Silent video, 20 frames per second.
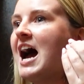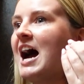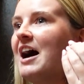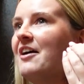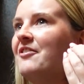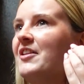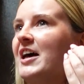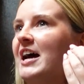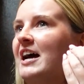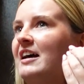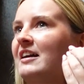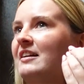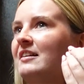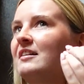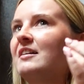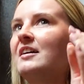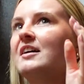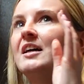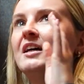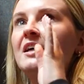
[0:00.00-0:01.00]
And
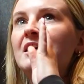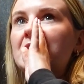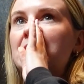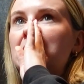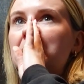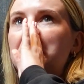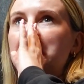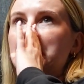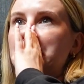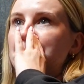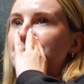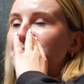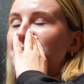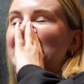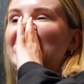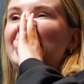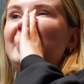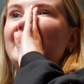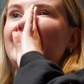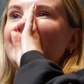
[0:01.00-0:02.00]
then
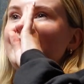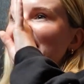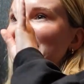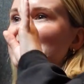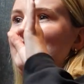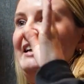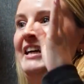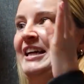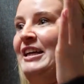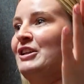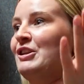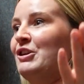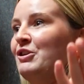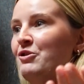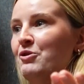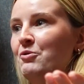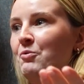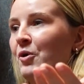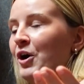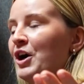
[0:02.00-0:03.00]
politically
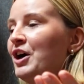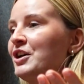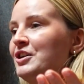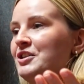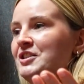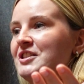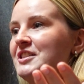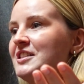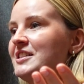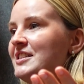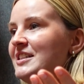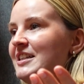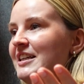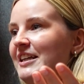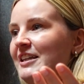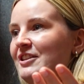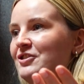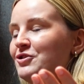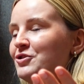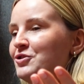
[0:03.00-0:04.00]
in the world,
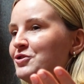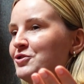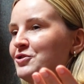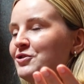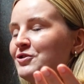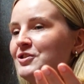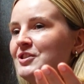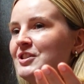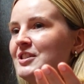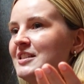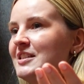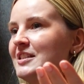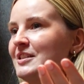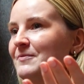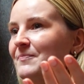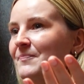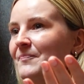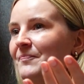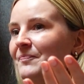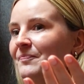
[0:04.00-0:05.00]
it's just
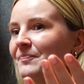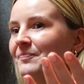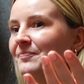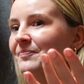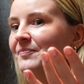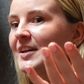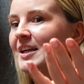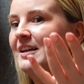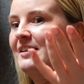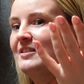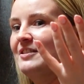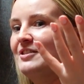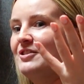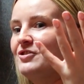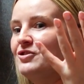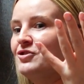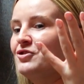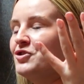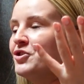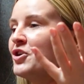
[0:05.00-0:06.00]

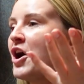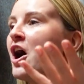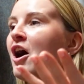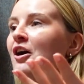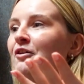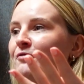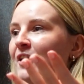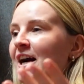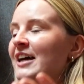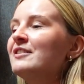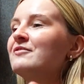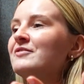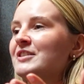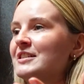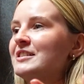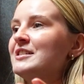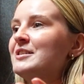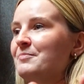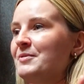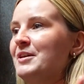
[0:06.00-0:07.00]
not
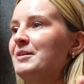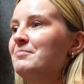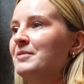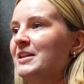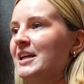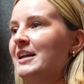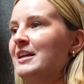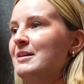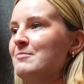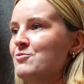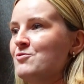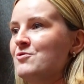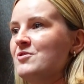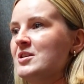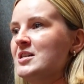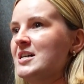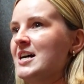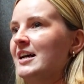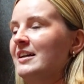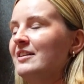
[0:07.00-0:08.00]
relevant to people
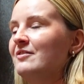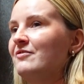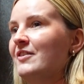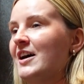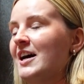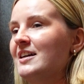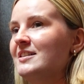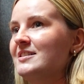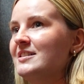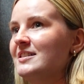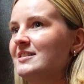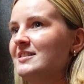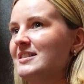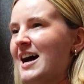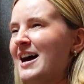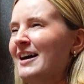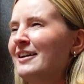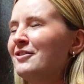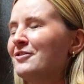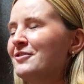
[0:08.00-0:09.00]
anymore, and in fact it's
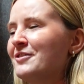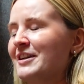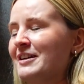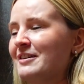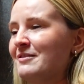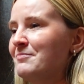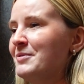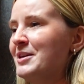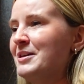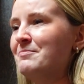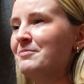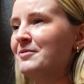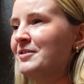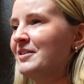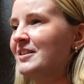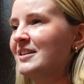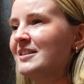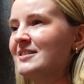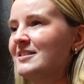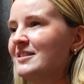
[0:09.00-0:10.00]
angering
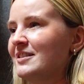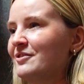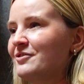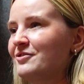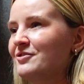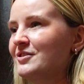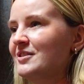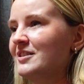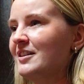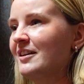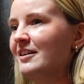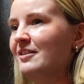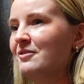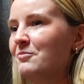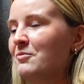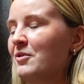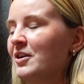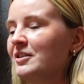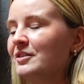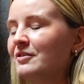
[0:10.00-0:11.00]
people because they're just like,
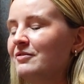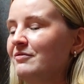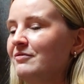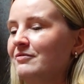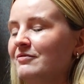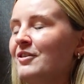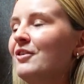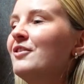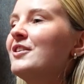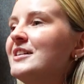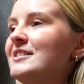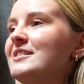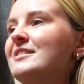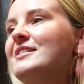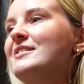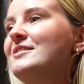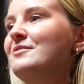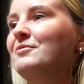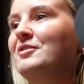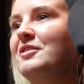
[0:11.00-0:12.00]
what the fuck is
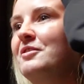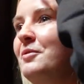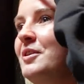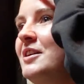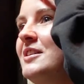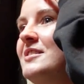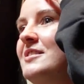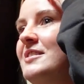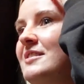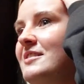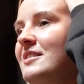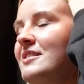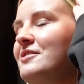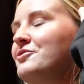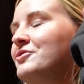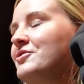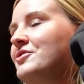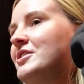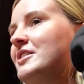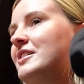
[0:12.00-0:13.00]
this when the world is
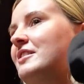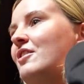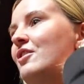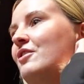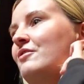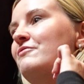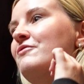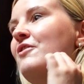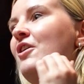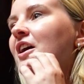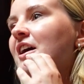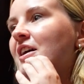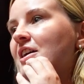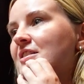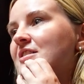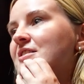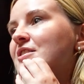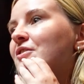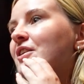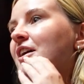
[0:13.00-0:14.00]
literally on
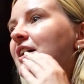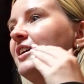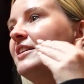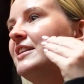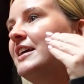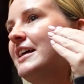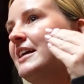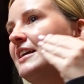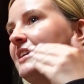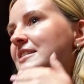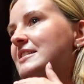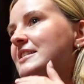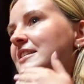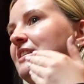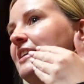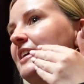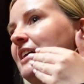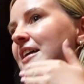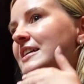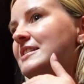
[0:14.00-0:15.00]
fire? So like I think
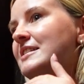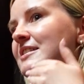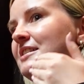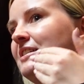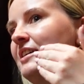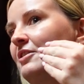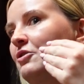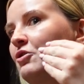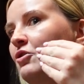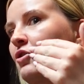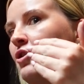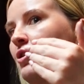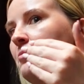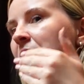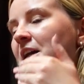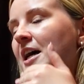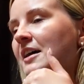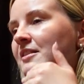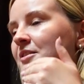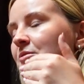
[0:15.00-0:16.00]
it's
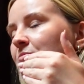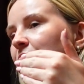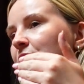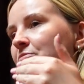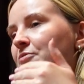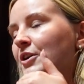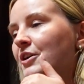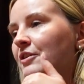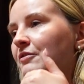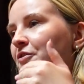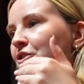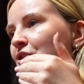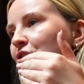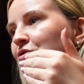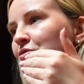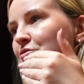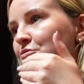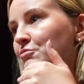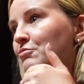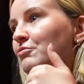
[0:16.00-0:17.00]
coming at them for a
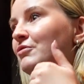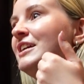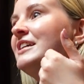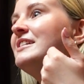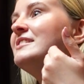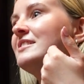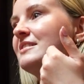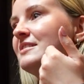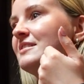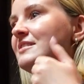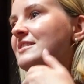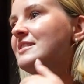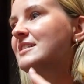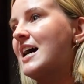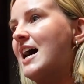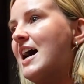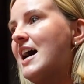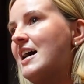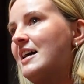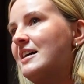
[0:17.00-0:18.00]
few reasons,
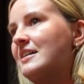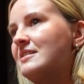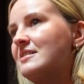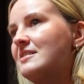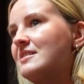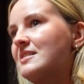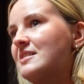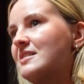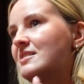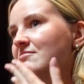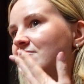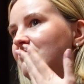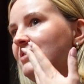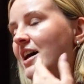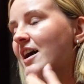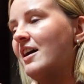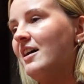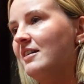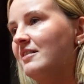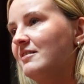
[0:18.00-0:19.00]
and
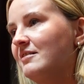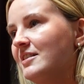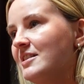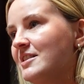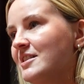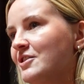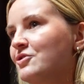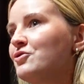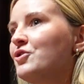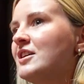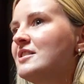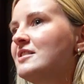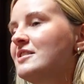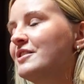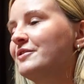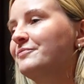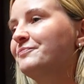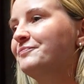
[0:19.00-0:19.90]
yeah, it's interesting.